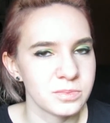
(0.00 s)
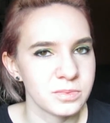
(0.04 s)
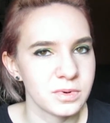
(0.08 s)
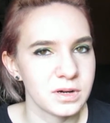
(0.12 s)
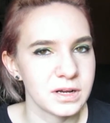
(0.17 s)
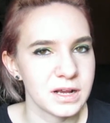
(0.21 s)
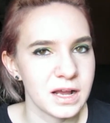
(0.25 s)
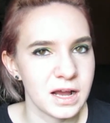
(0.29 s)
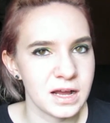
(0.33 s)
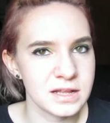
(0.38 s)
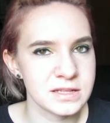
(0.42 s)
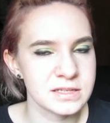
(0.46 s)
what
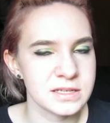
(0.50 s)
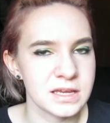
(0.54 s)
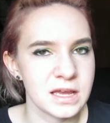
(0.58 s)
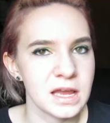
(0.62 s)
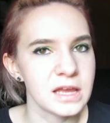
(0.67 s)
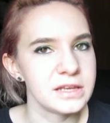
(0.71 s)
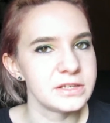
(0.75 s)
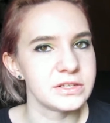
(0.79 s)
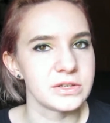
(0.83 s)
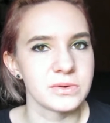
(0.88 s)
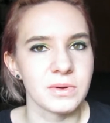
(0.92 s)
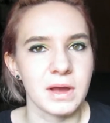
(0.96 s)
content I
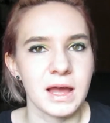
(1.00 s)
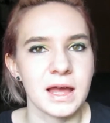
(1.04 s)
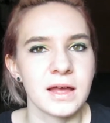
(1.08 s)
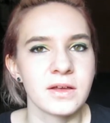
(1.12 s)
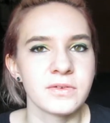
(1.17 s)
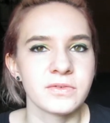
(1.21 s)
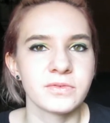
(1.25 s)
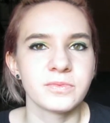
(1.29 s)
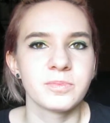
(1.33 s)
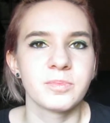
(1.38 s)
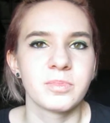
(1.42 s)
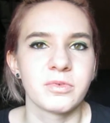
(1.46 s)
do
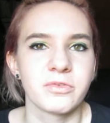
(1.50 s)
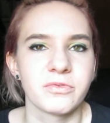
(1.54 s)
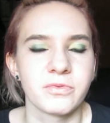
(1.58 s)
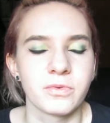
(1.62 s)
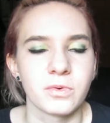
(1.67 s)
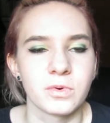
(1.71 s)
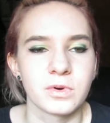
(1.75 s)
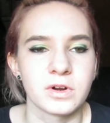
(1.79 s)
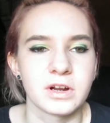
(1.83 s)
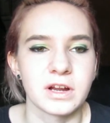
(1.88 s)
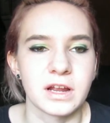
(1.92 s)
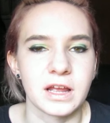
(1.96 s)
have
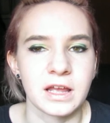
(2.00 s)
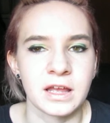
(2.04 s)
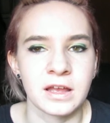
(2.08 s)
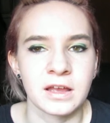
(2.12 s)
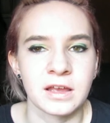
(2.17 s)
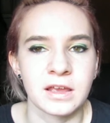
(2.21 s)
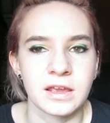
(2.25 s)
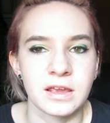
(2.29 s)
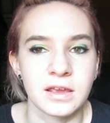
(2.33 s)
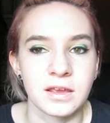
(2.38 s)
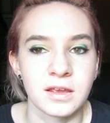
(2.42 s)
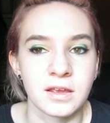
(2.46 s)
before
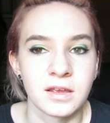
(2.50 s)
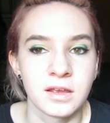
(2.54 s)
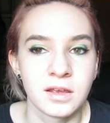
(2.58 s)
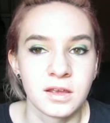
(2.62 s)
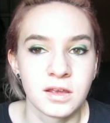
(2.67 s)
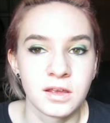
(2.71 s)
I